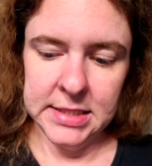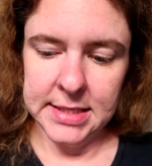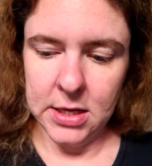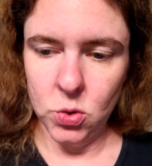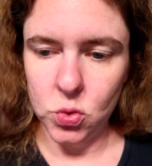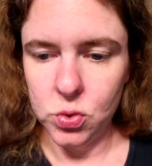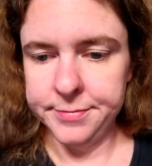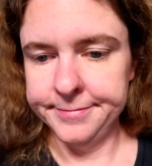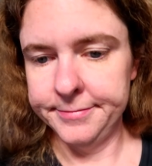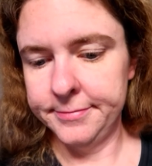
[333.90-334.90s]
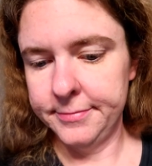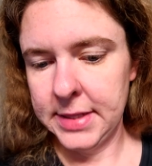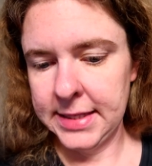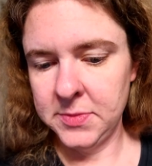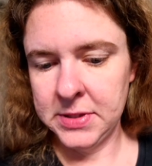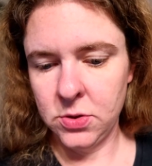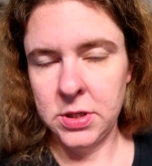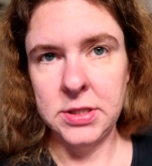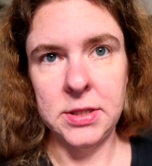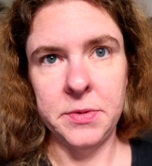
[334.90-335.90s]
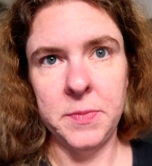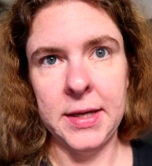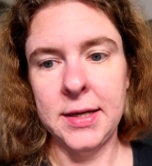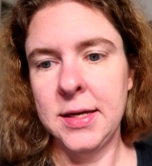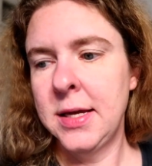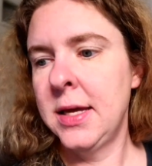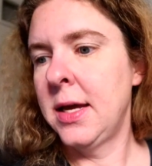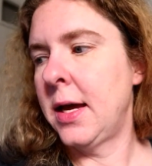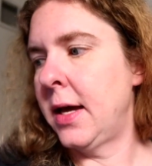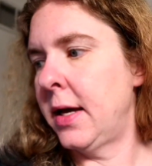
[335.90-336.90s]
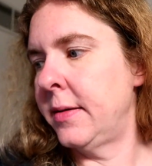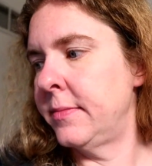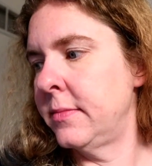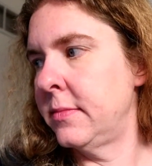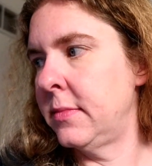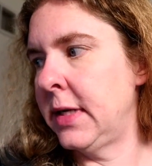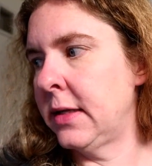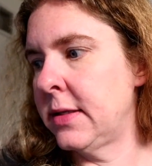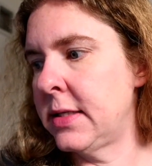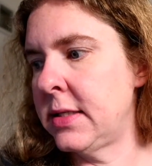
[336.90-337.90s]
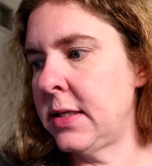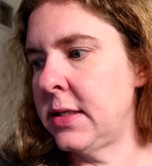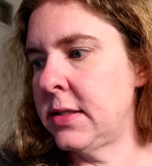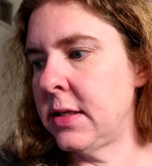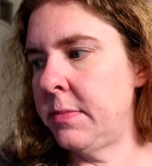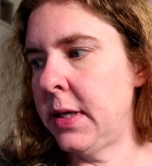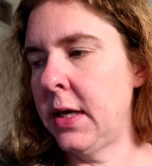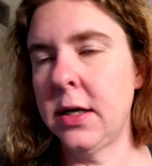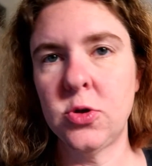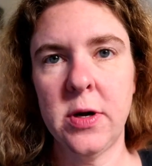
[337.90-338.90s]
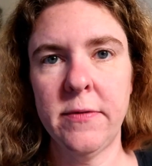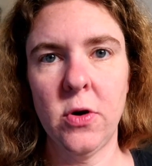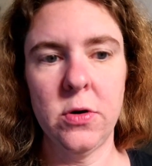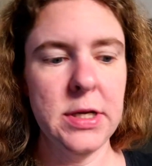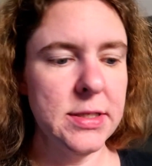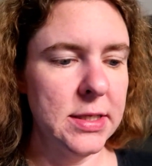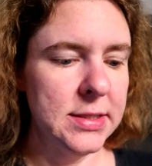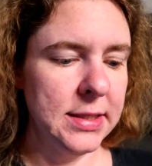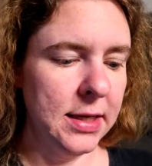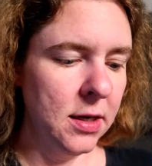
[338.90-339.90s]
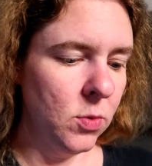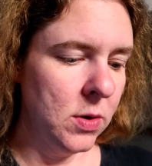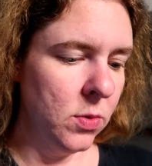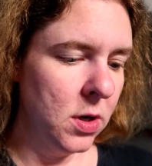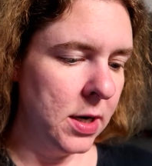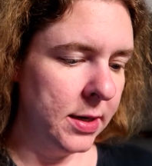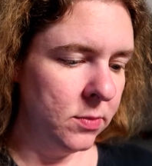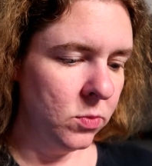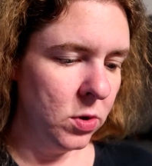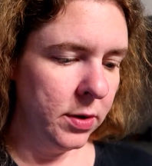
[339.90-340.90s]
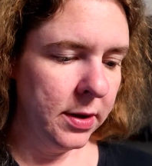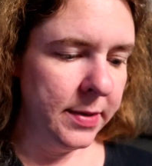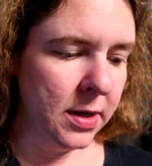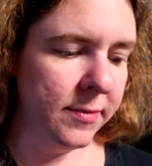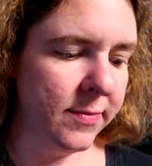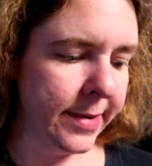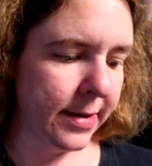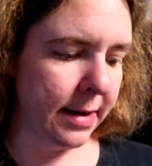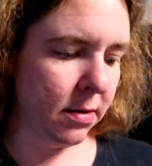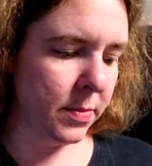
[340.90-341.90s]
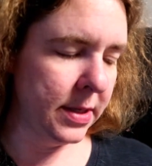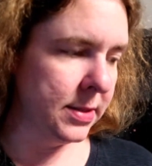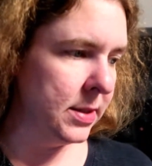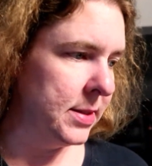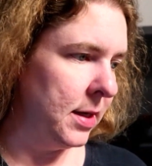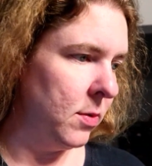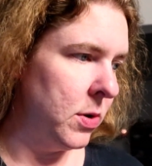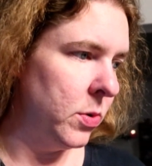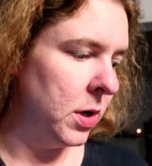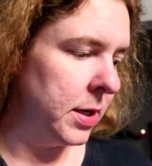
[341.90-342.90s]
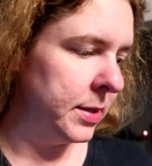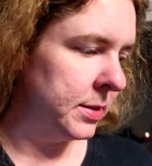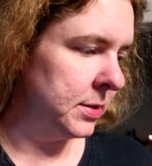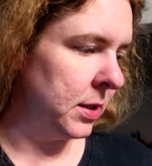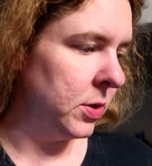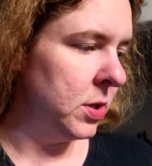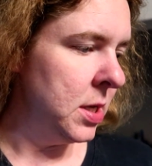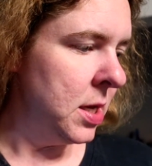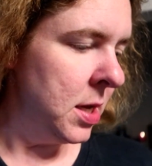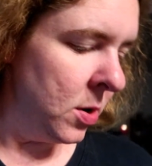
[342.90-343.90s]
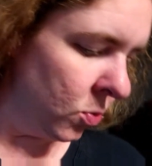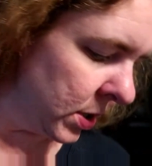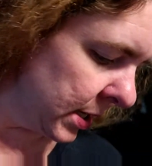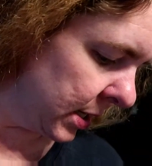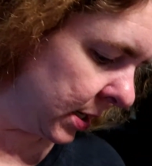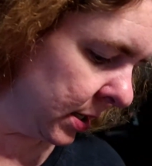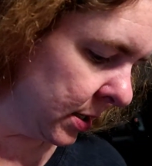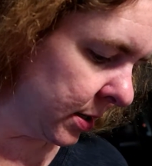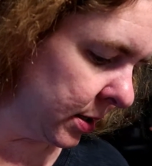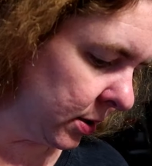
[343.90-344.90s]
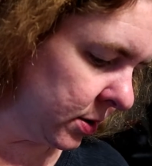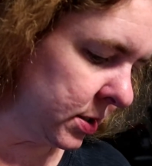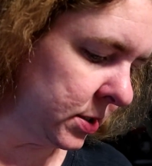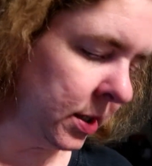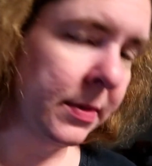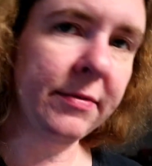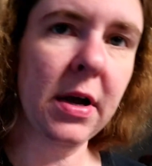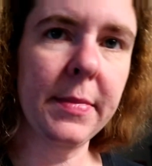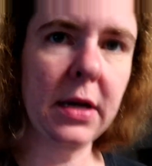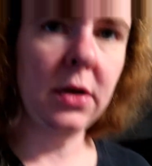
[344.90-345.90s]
Isn't that cool? My husband's going to the gym with me. Um, Nicholas is a big 12 year old. He's gonna stay here while we're gone. We're only gonna be gone for about an hour, but he's gonna stay here while we're gone. So we are gonna go to the gym. I've got